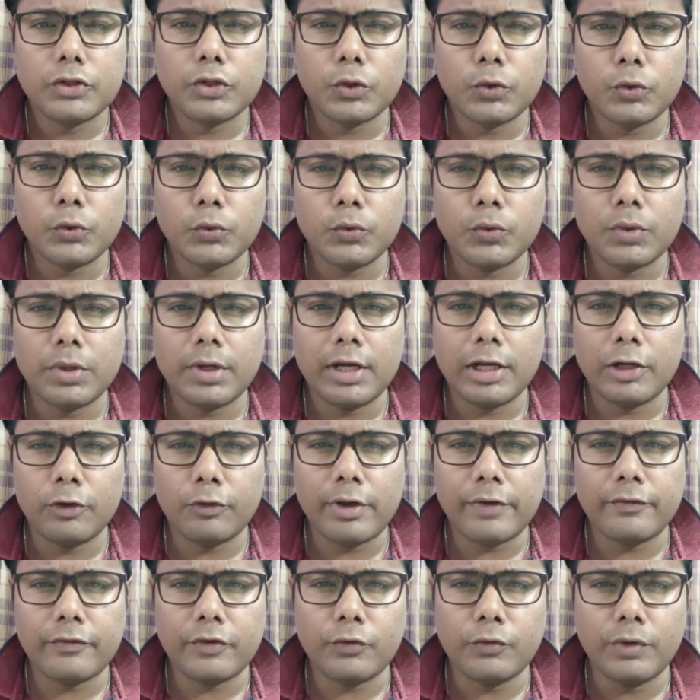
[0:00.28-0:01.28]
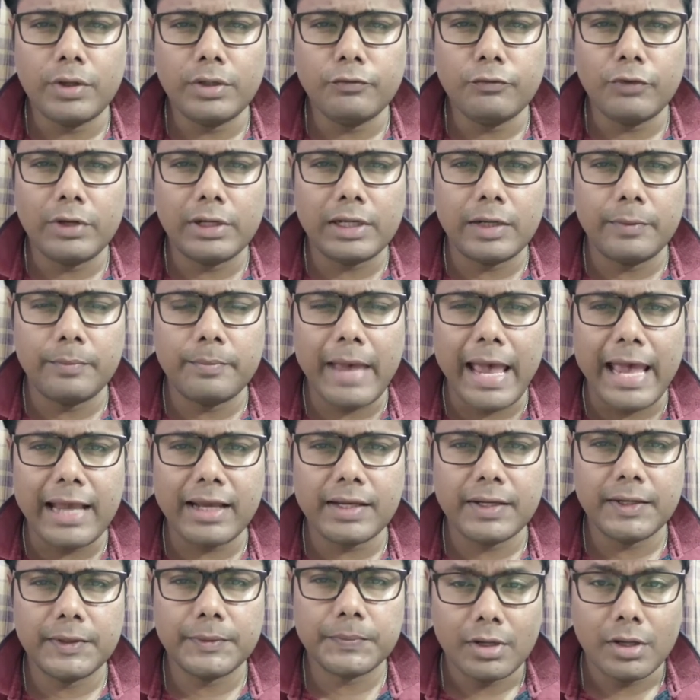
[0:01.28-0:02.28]
Hello everyone, welcome
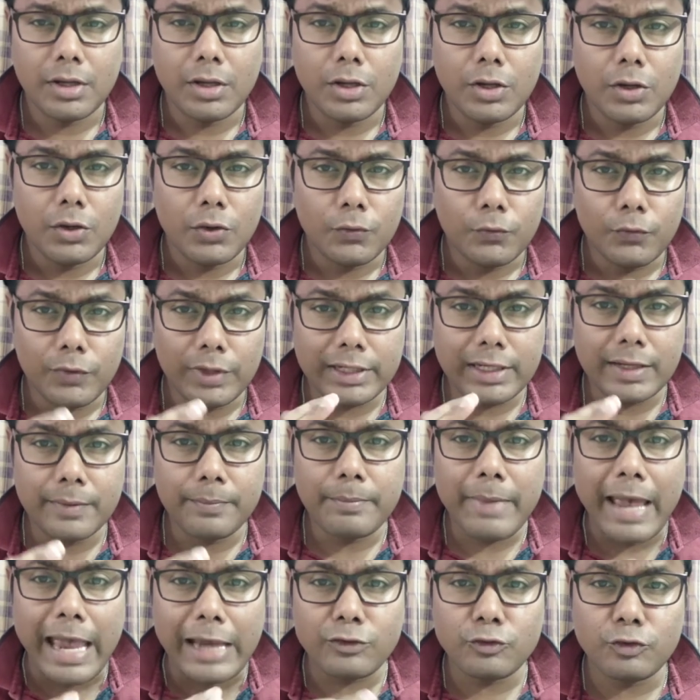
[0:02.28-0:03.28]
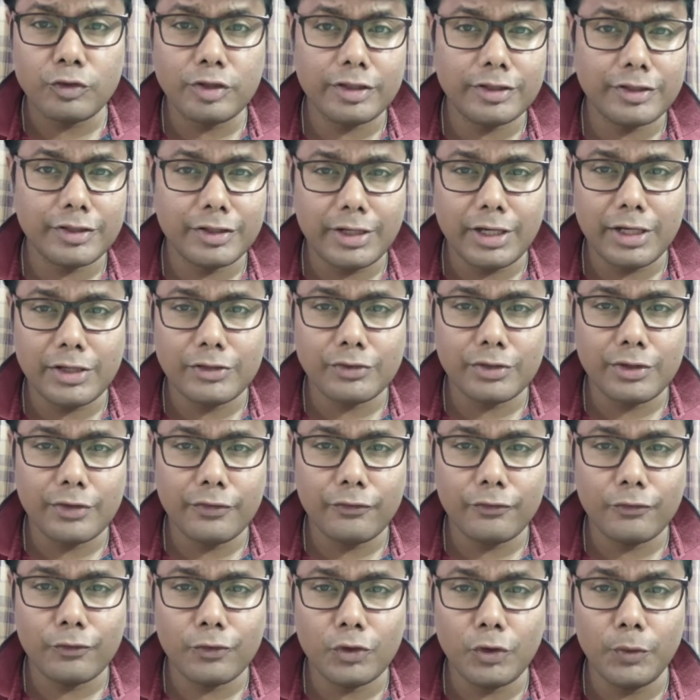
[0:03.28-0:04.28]
back. Welcome back to the series
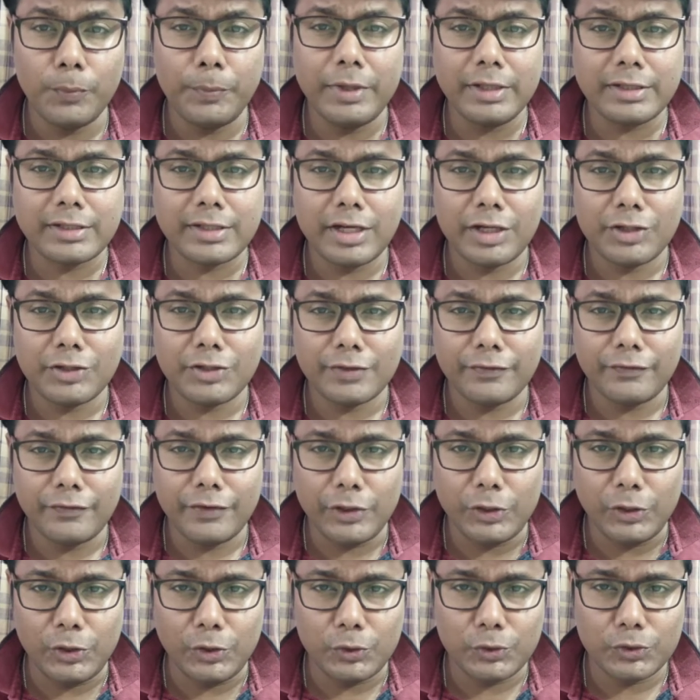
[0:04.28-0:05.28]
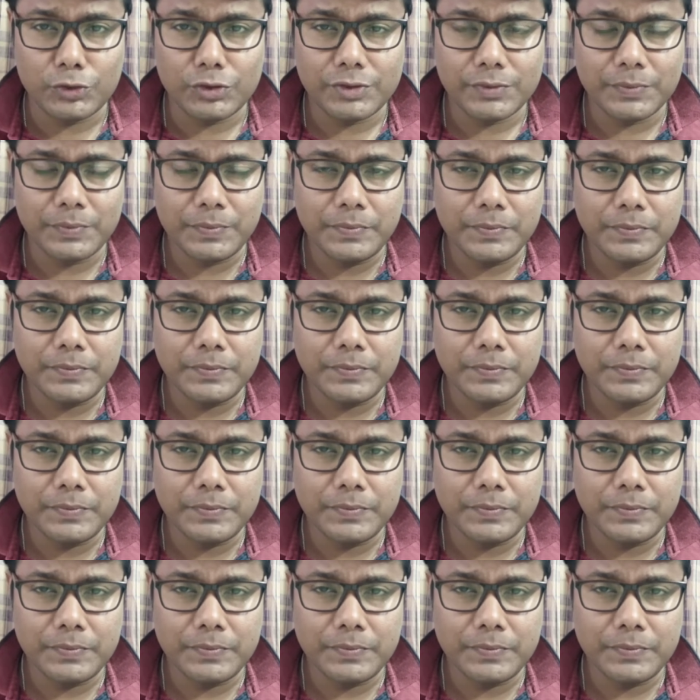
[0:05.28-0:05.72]
of group discussion videos.